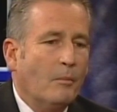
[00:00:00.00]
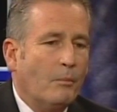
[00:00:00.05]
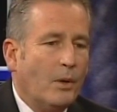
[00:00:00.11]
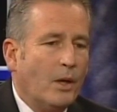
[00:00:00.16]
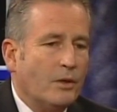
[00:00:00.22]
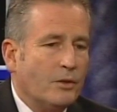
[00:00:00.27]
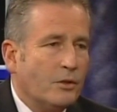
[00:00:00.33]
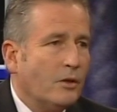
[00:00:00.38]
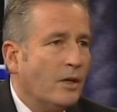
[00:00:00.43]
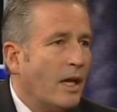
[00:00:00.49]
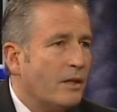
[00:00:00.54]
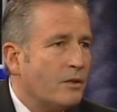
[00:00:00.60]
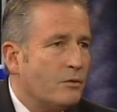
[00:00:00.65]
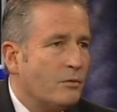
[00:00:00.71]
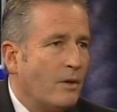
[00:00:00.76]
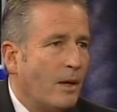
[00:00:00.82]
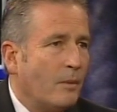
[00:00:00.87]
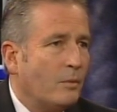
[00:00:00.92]
But you're not
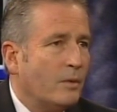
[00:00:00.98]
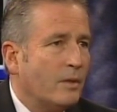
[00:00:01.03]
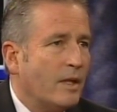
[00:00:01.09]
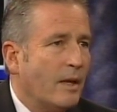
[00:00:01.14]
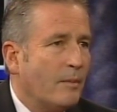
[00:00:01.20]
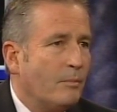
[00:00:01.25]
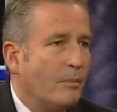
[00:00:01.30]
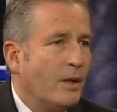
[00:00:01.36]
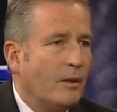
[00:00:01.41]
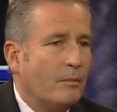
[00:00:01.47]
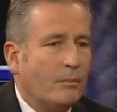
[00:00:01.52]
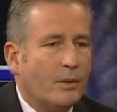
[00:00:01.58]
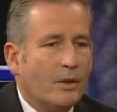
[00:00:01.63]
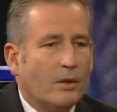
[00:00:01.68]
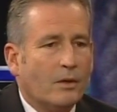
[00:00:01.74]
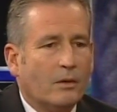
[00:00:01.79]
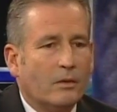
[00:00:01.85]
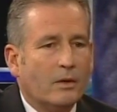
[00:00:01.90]
strapped with that big
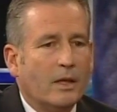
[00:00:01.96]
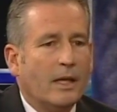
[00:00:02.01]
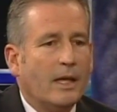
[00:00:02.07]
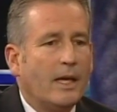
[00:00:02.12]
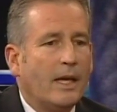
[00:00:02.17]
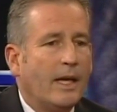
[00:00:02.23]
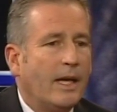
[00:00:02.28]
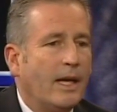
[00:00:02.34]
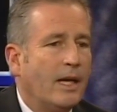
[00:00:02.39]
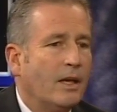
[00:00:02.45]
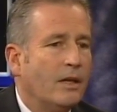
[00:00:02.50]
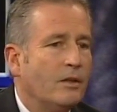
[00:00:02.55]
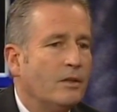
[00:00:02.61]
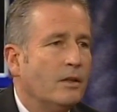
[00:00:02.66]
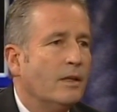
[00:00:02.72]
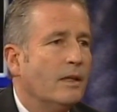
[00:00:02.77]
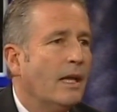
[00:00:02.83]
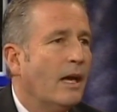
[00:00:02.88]
bill.
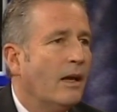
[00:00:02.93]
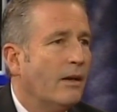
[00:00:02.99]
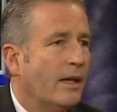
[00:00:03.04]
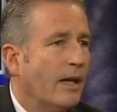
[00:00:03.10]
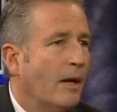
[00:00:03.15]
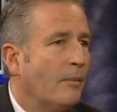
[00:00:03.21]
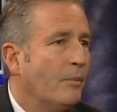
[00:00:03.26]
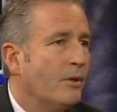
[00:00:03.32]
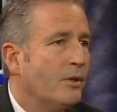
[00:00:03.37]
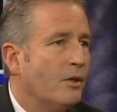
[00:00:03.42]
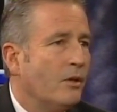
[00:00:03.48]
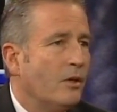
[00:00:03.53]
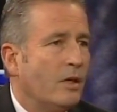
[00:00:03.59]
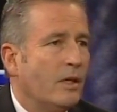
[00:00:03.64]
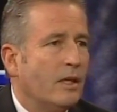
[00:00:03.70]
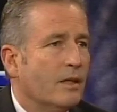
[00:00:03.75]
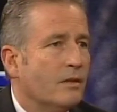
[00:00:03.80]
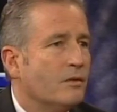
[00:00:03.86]
And now the
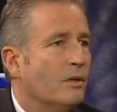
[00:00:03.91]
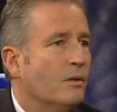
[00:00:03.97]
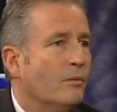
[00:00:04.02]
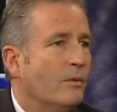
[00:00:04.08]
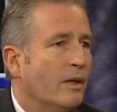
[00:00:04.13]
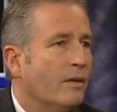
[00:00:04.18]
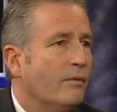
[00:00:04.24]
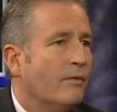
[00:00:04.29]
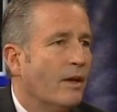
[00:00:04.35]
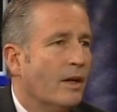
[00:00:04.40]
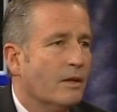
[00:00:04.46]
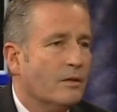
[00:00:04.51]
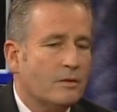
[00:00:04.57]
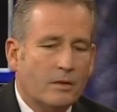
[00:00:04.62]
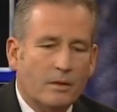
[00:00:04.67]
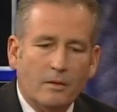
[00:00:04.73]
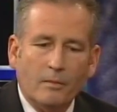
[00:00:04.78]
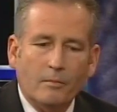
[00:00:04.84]
opportunity is to
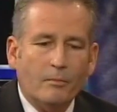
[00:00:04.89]
reinvest.